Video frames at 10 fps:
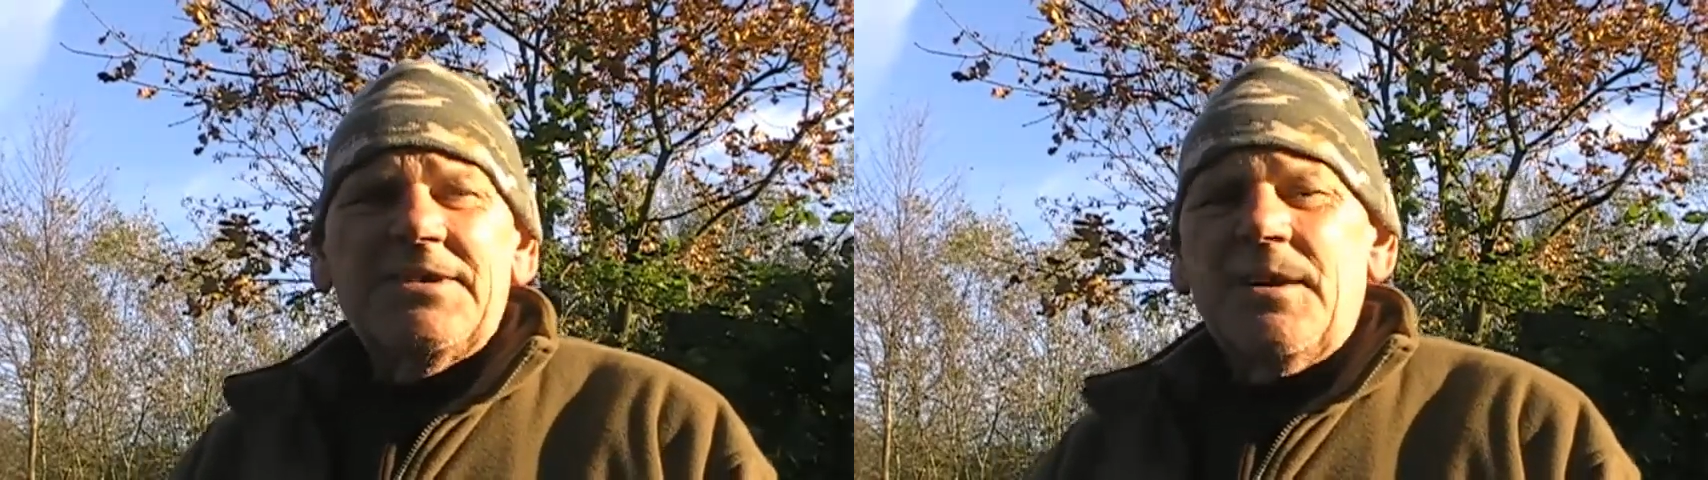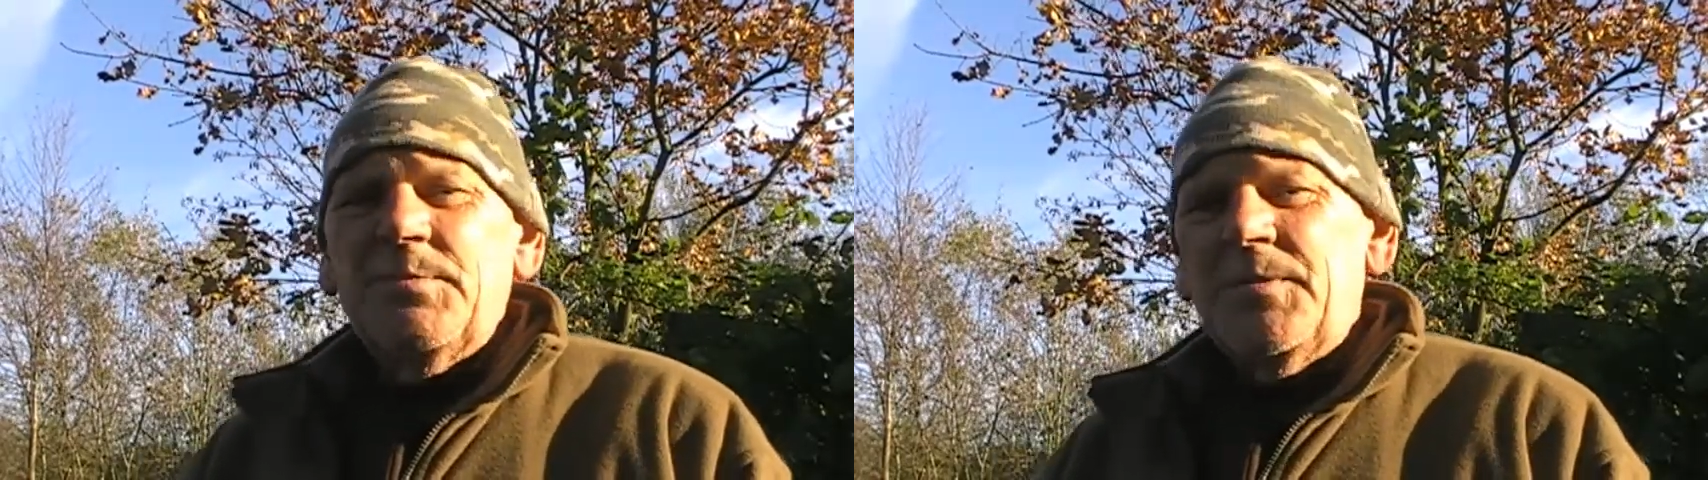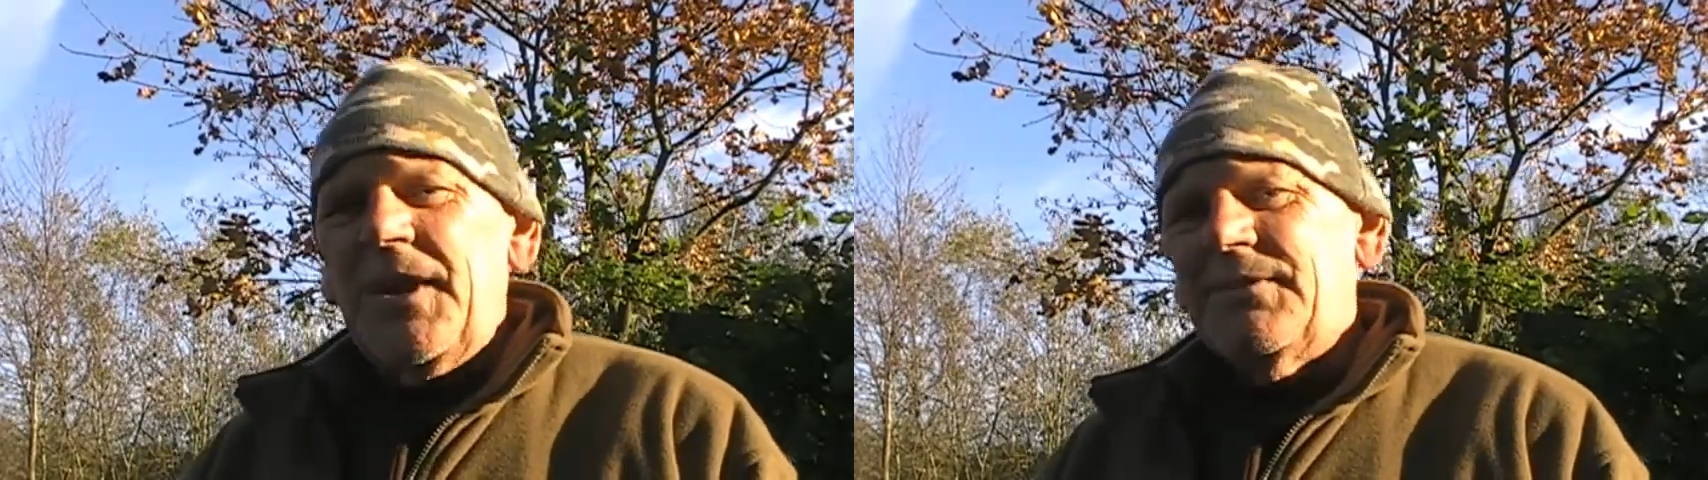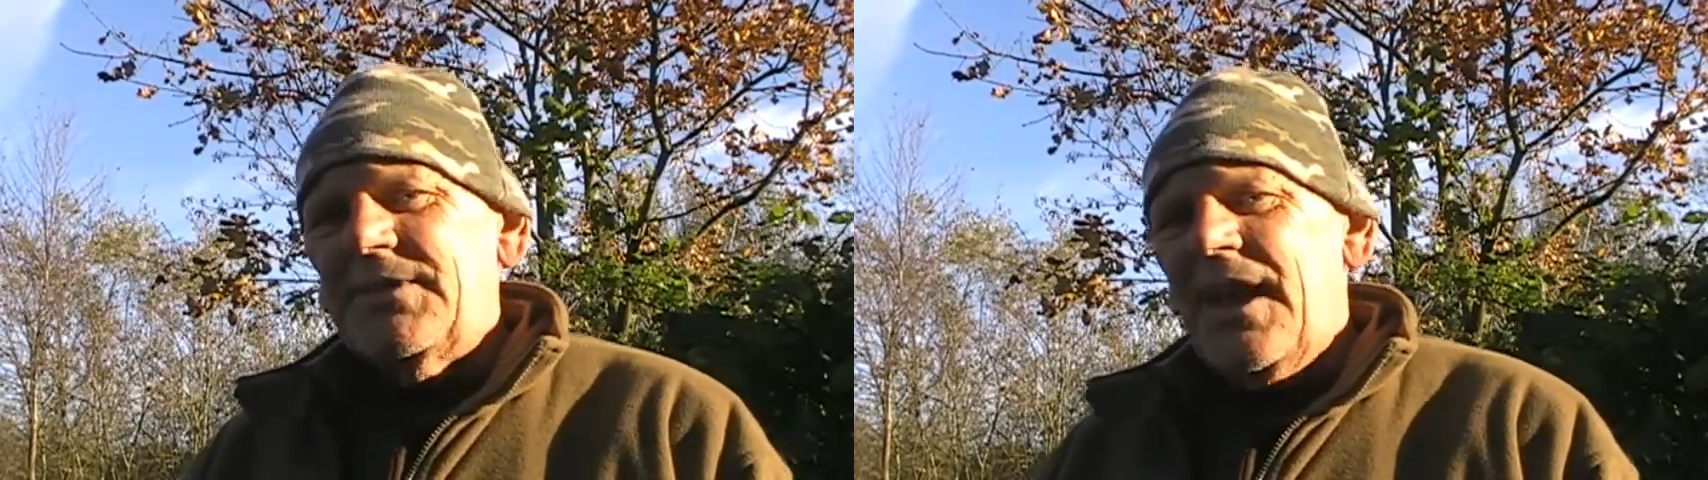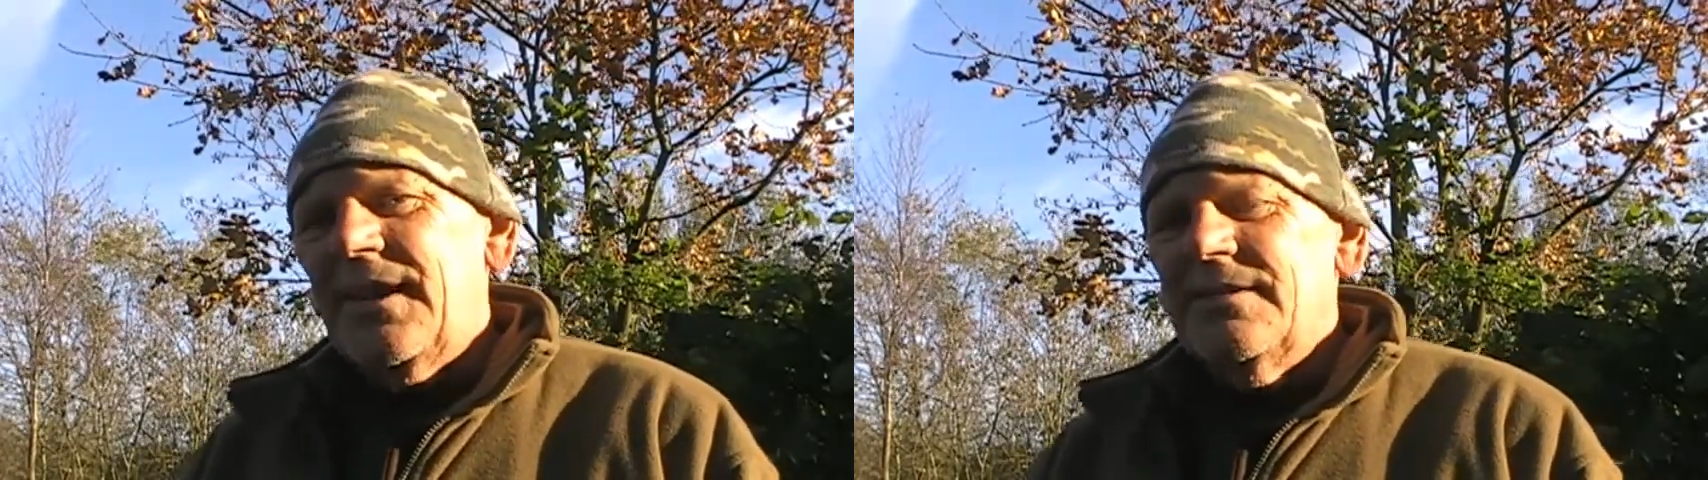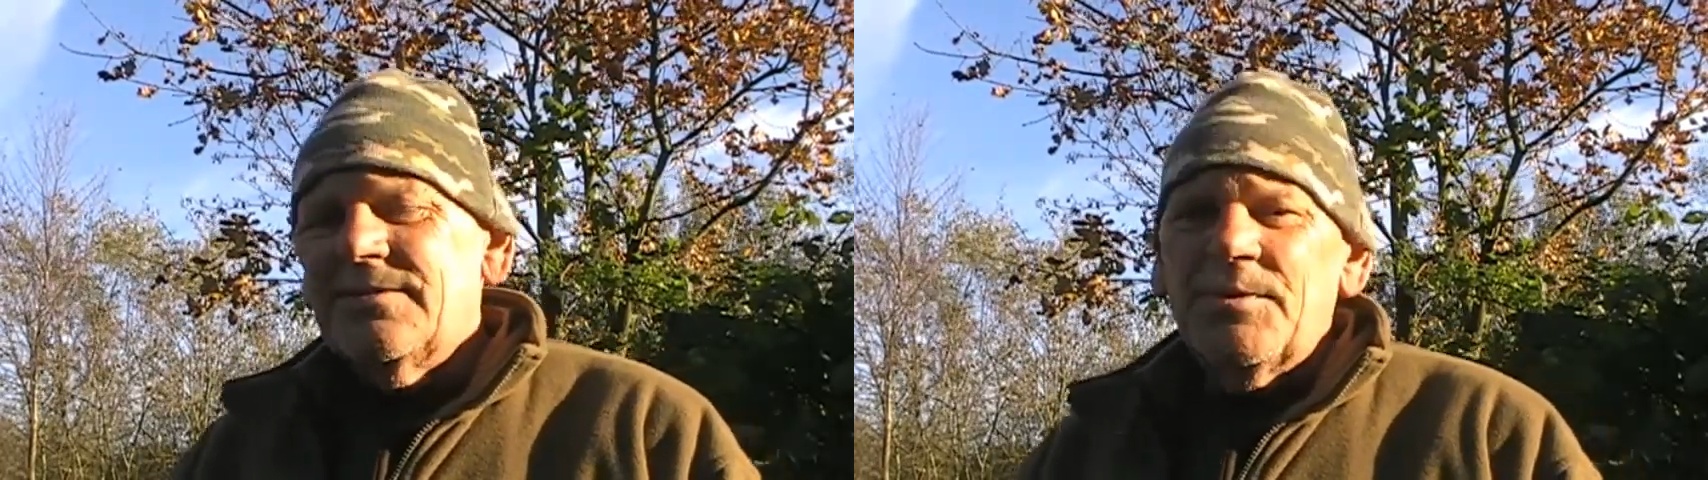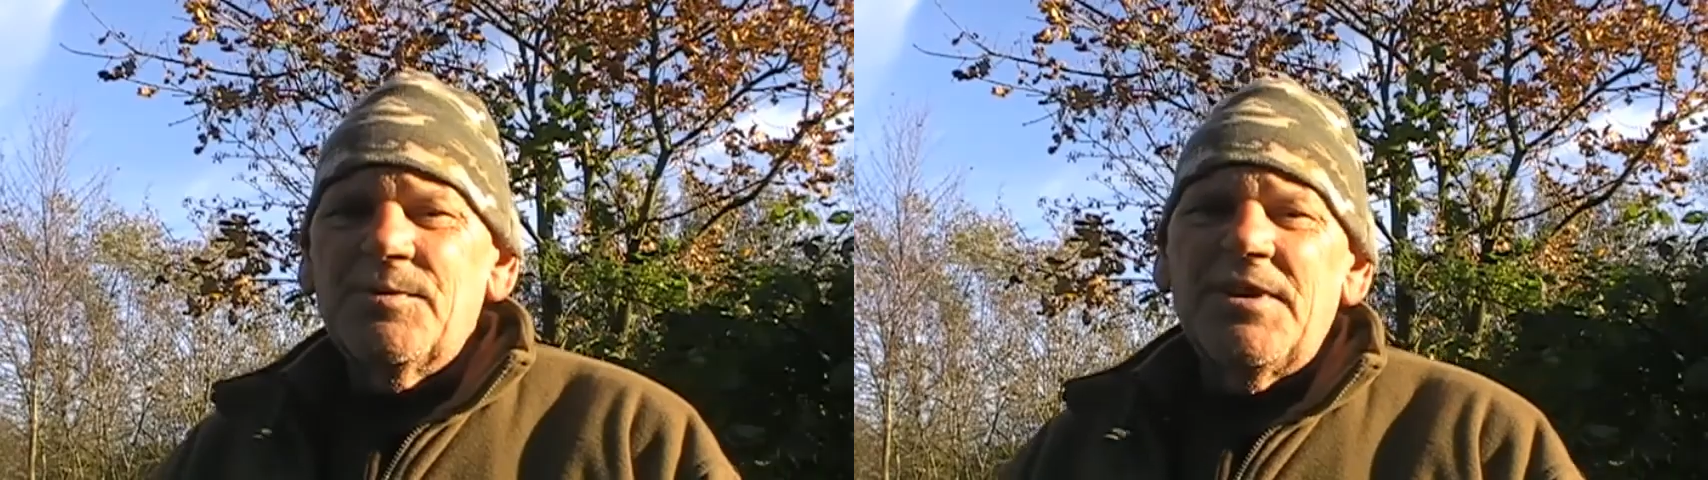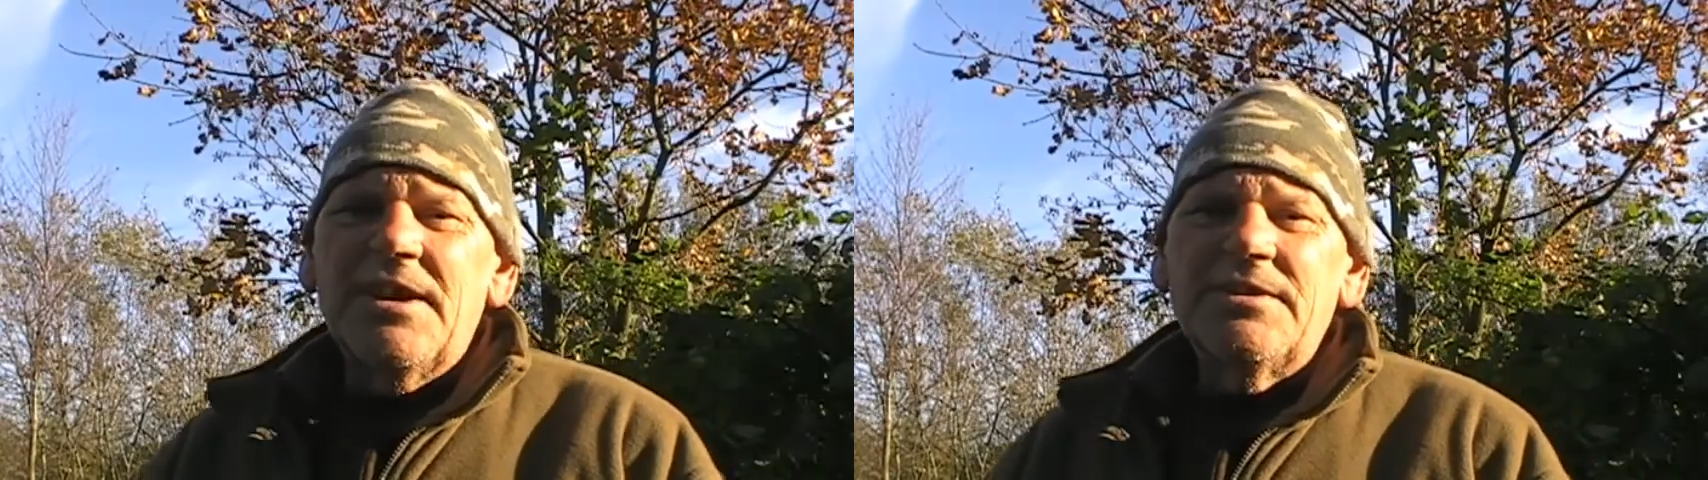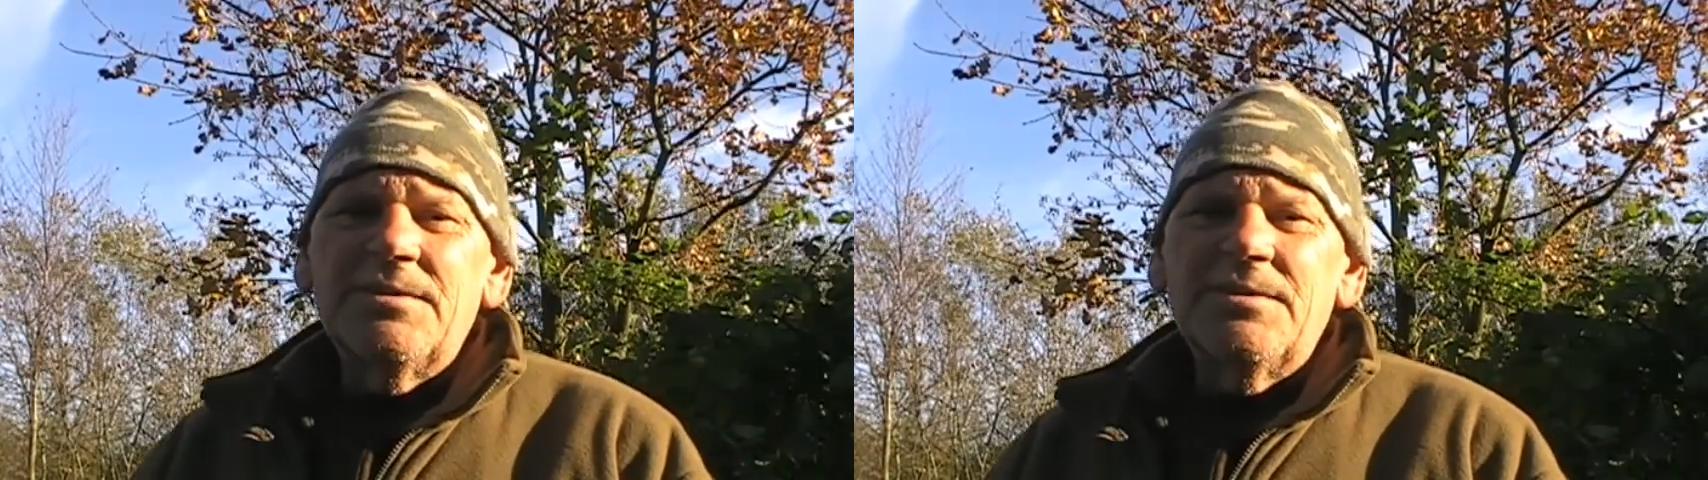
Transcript: so I'll probably have a day towards the end